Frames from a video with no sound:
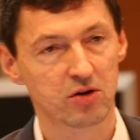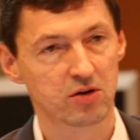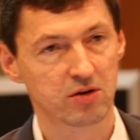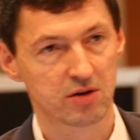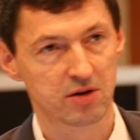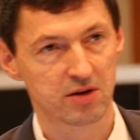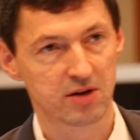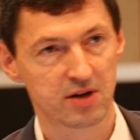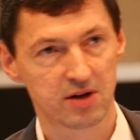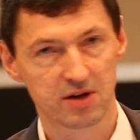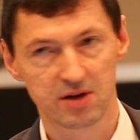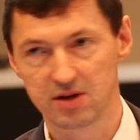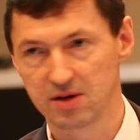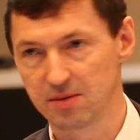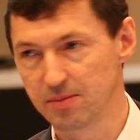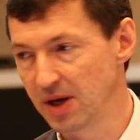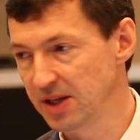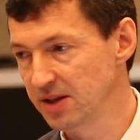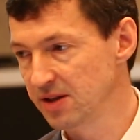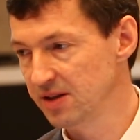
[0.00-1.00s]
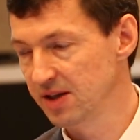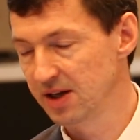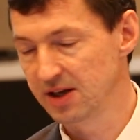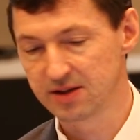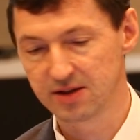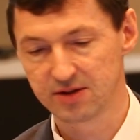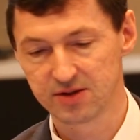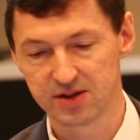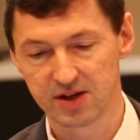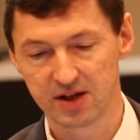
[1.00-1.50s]
Core
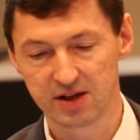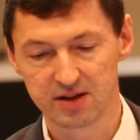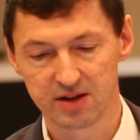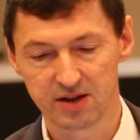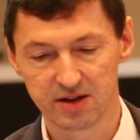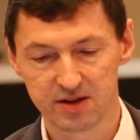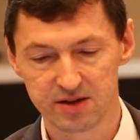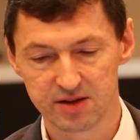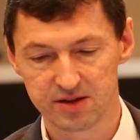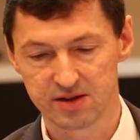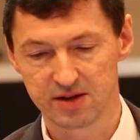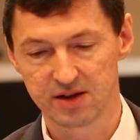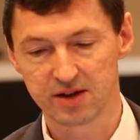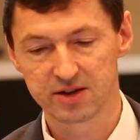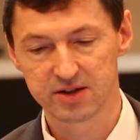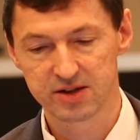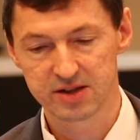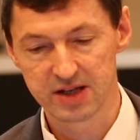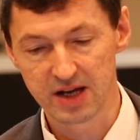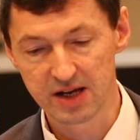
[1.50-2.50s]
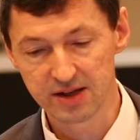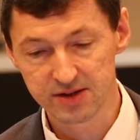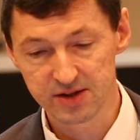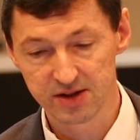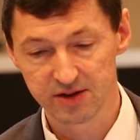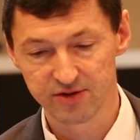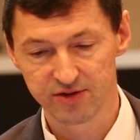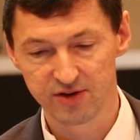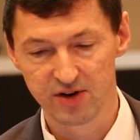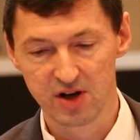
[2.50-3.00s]
metadata set. It's
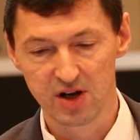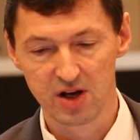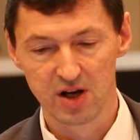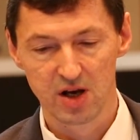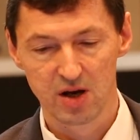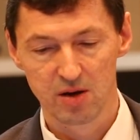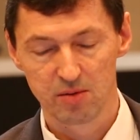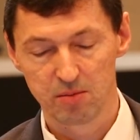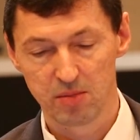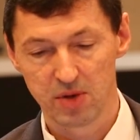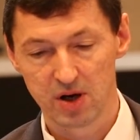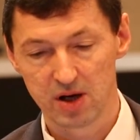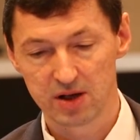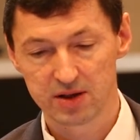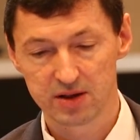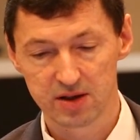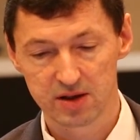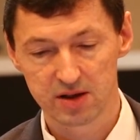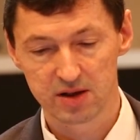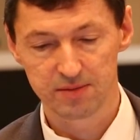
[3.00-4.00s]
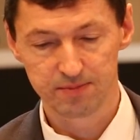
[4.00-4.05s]
extensive, but